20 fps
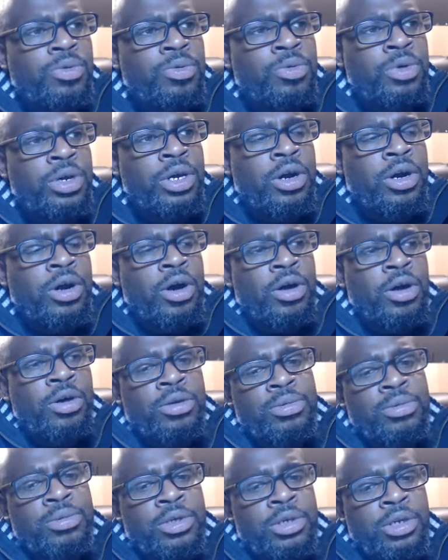we are
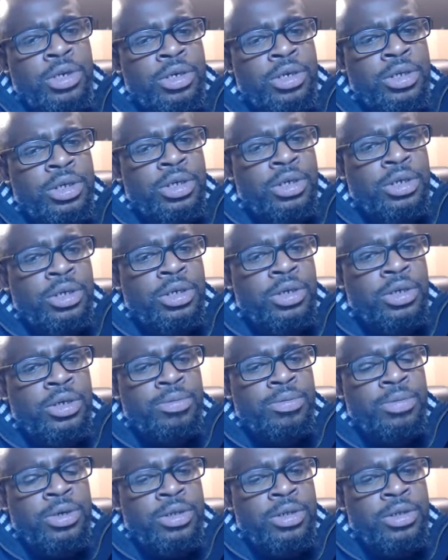all clearly
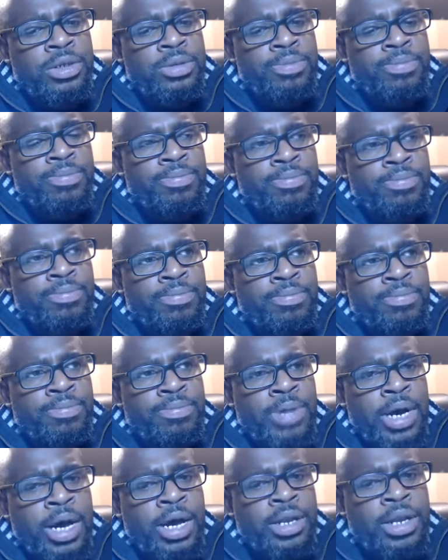humans
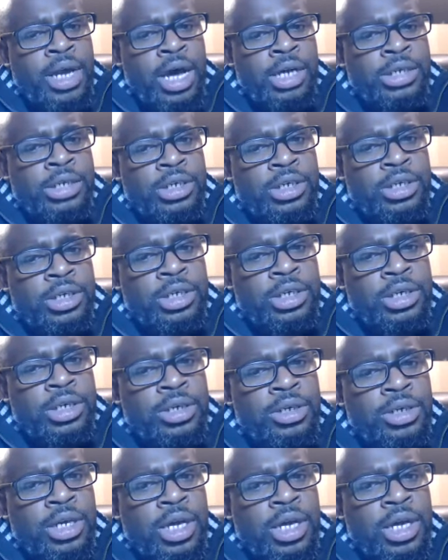biologically,